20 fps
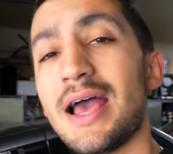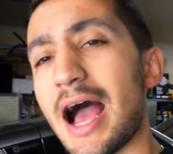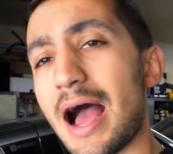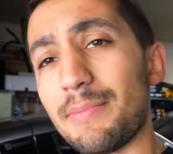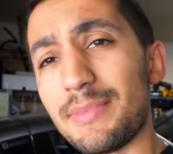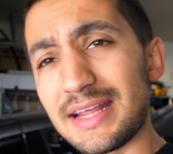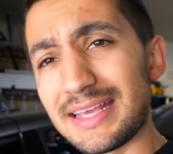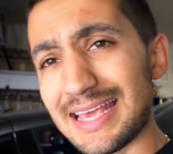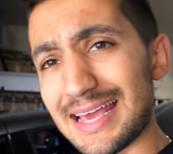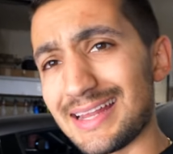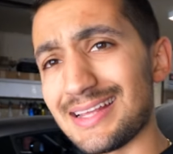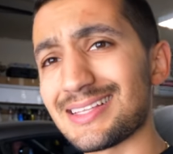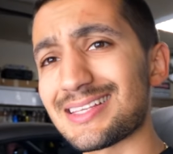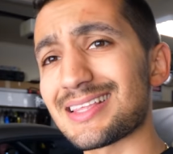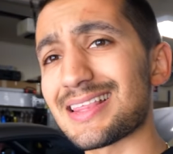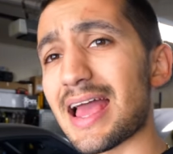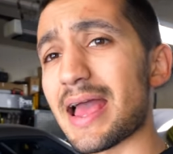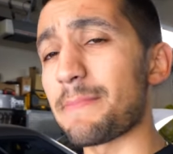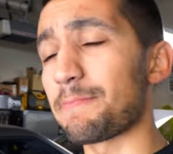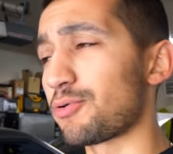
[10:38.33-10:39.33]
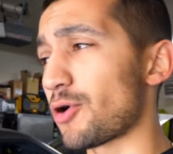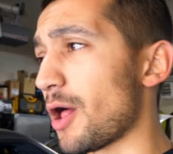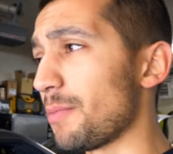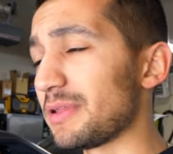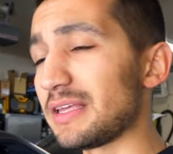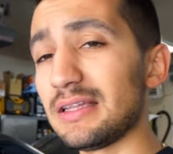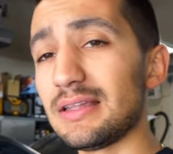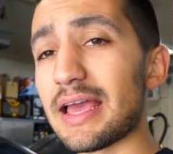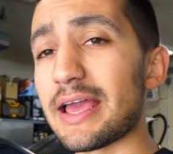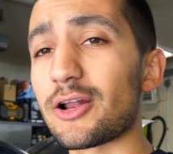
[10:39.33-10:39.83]
I'm gonna get into that
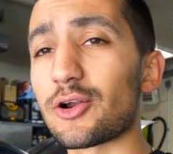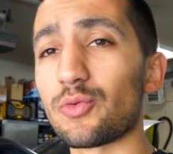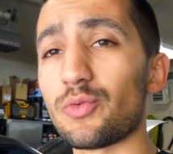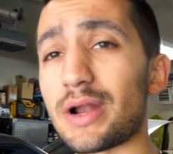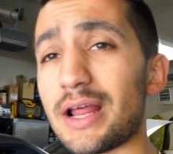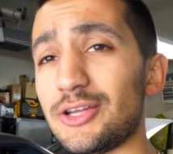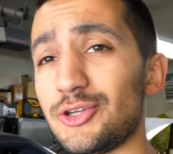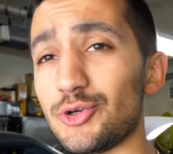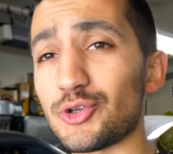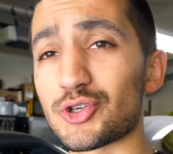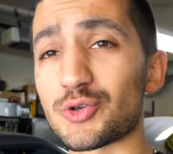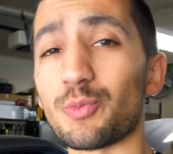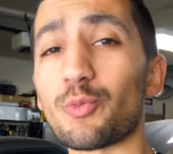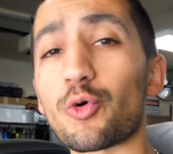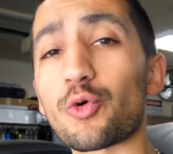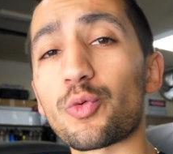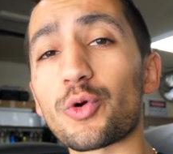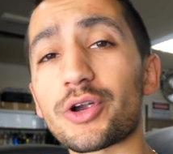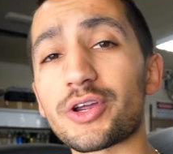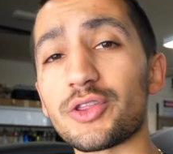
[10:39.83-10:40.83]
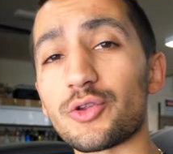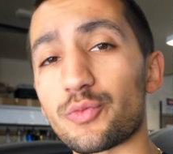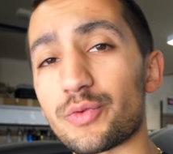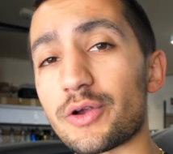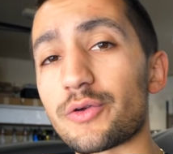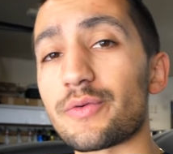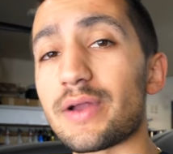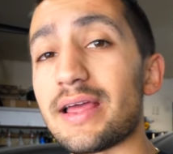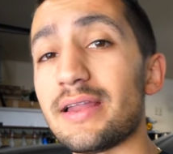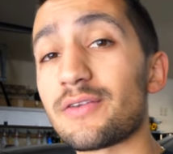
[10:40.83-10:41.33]
probably later when I do some more work in the
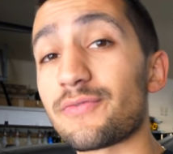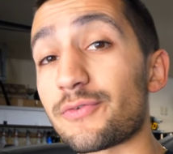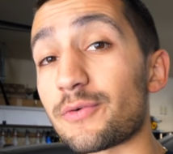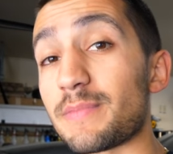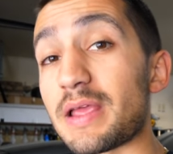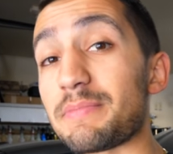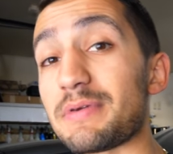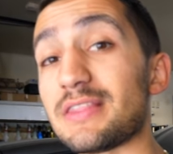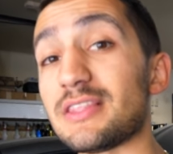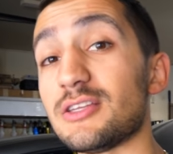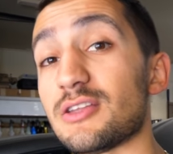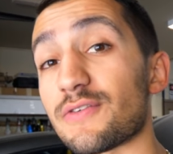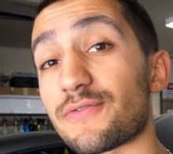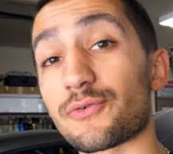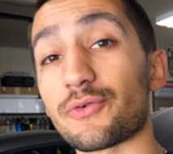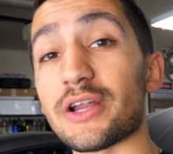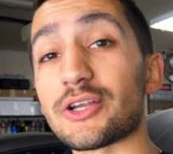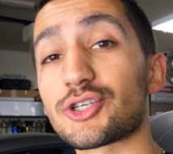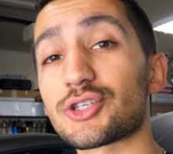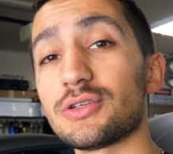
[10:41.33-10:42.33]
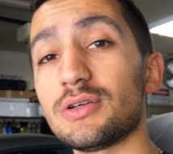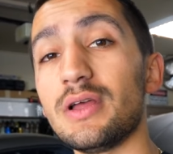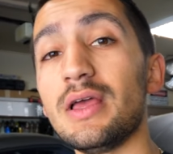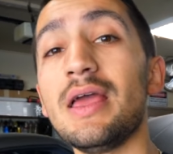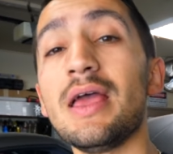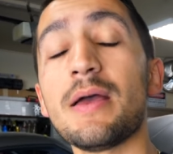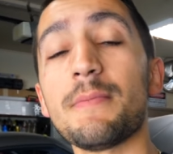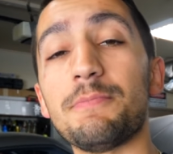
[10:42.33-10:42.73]
rear end for maybe the differential,